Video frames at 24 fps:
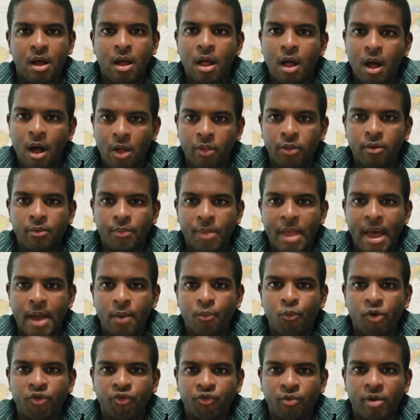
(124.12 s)
other
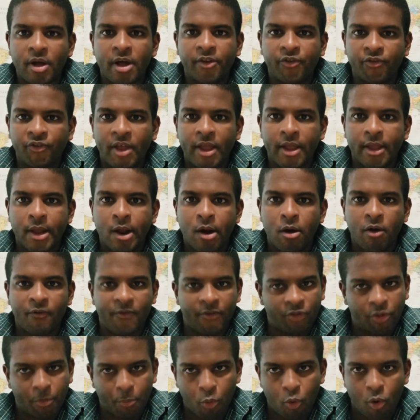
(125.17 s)
than what you got to take care of
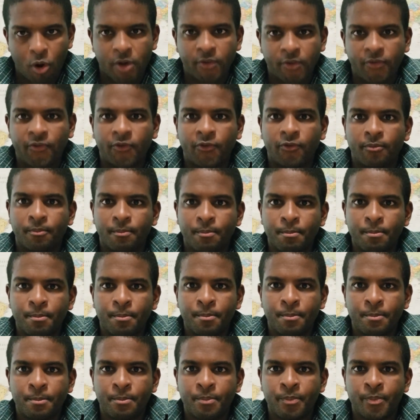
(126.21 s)
at the ports.
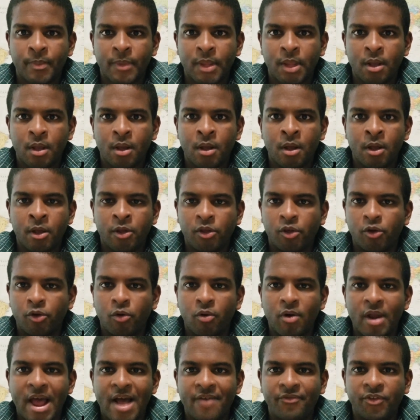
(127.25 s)
You
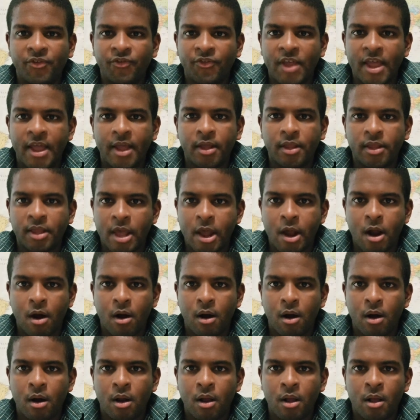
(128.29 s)
don't have to take
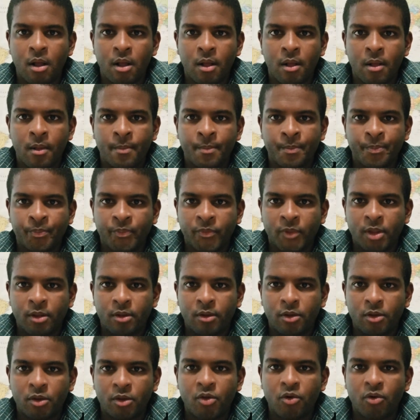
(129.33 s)
care,
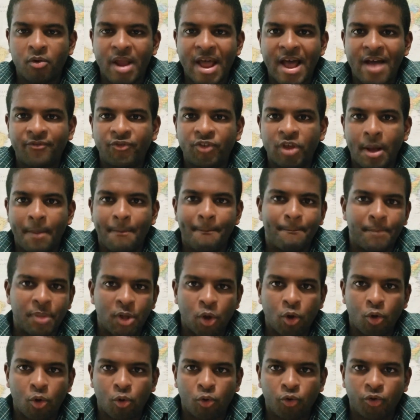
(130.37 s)
you don't have to
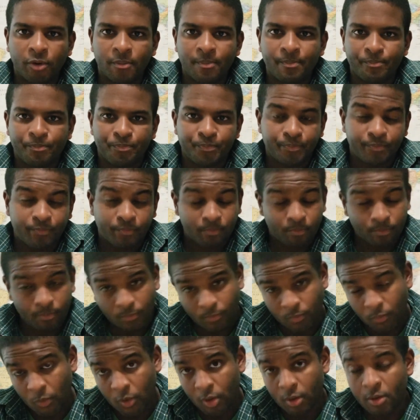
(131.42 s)
build
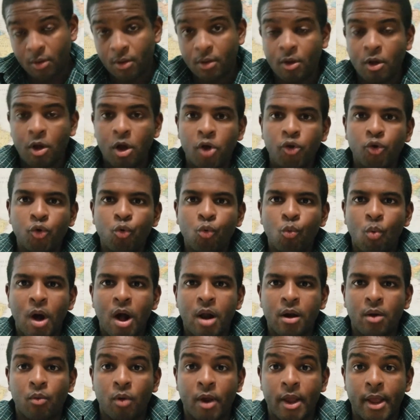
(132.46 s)
a new
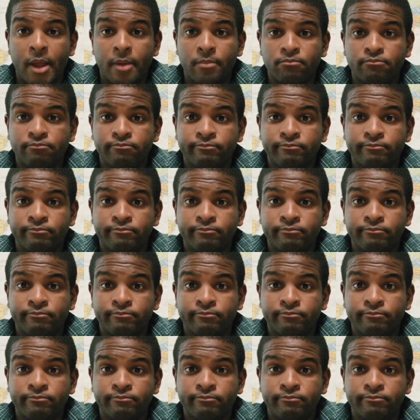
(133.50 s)
waterway